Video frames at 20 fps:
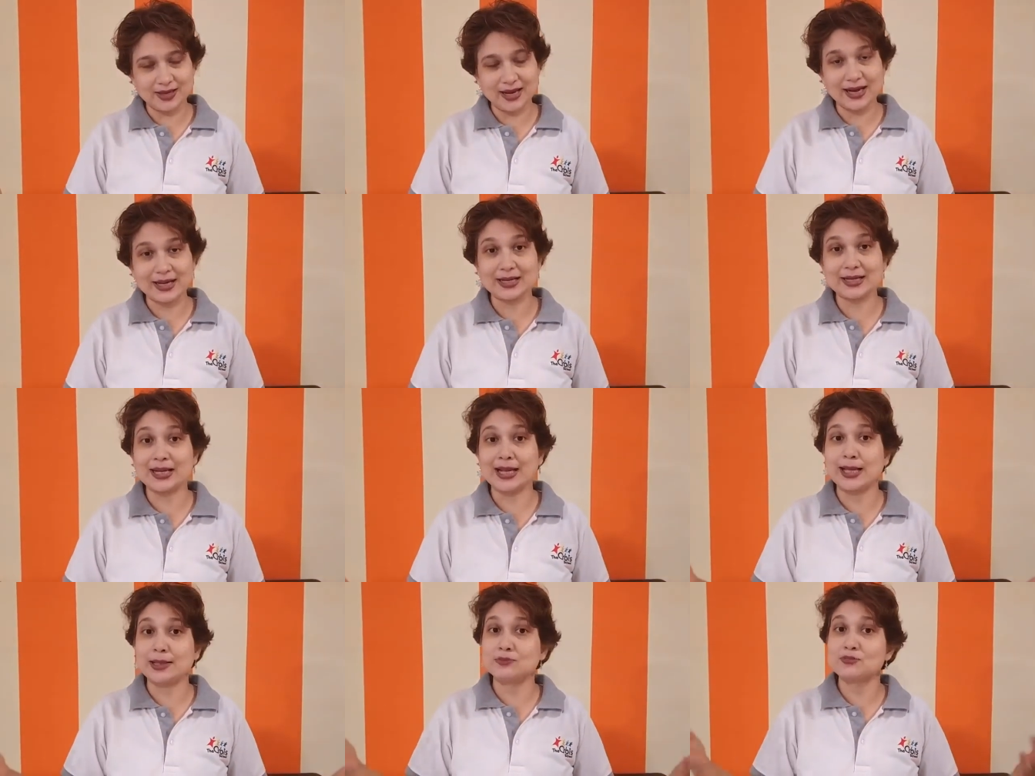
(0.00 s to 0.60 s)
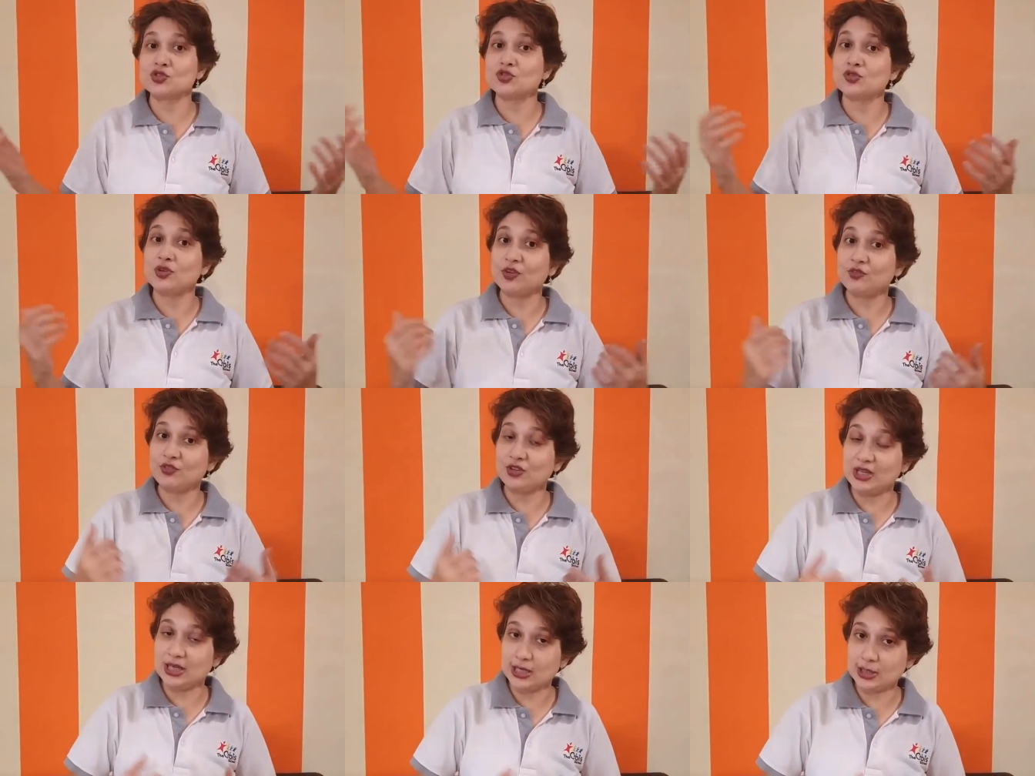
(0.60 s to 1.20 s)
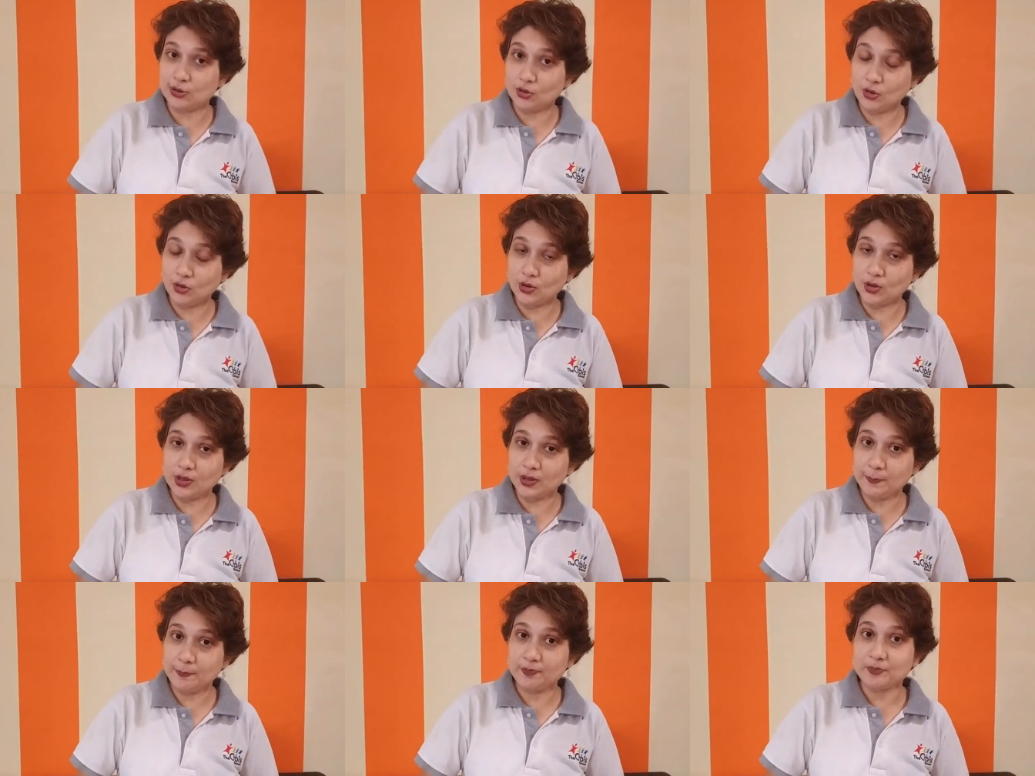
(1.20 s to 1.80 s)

At times we feel cold,